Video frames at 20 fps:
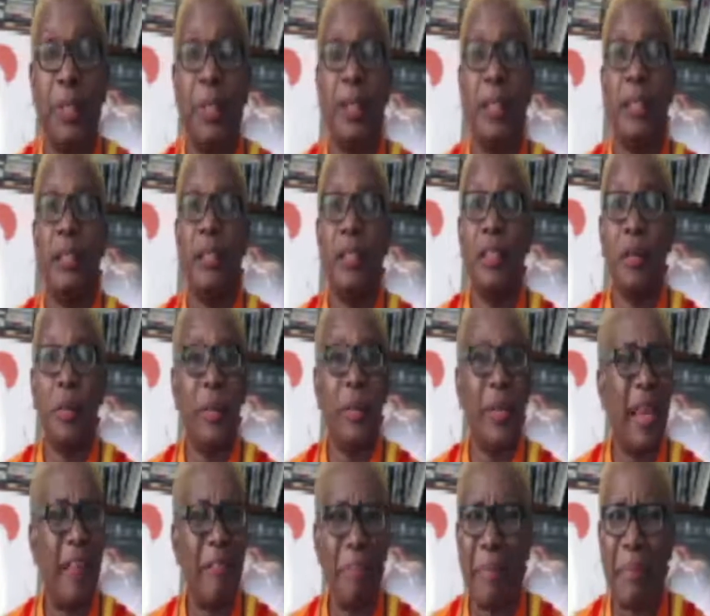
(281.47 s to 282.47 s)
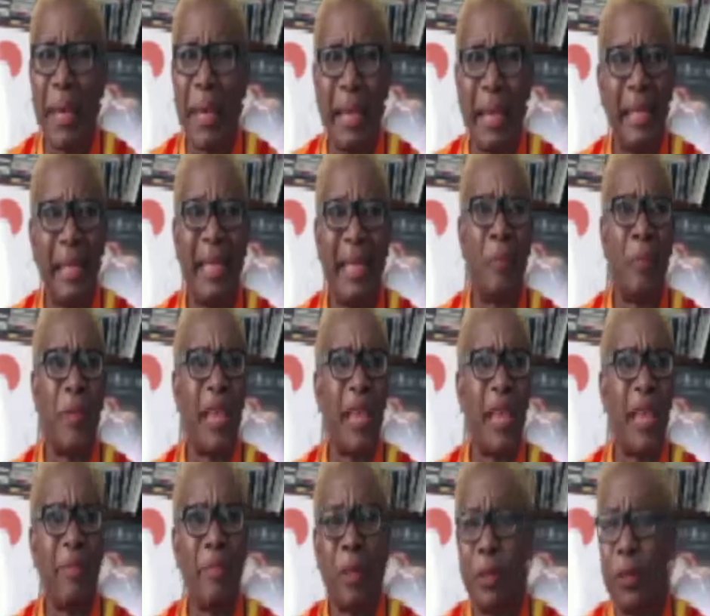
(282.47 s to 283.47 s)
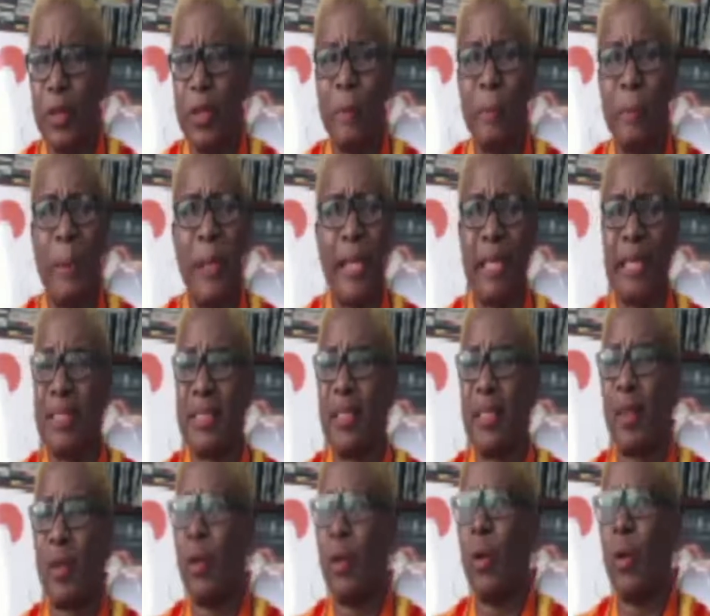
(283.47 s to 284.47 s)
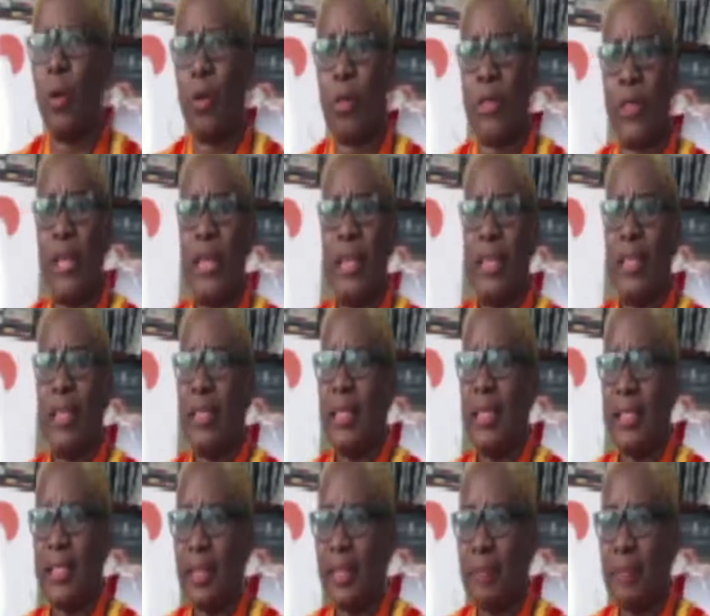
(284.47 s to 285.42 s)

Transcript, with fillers: You know, we have Mailing, we have Claudia Pegus, The Cloth. These are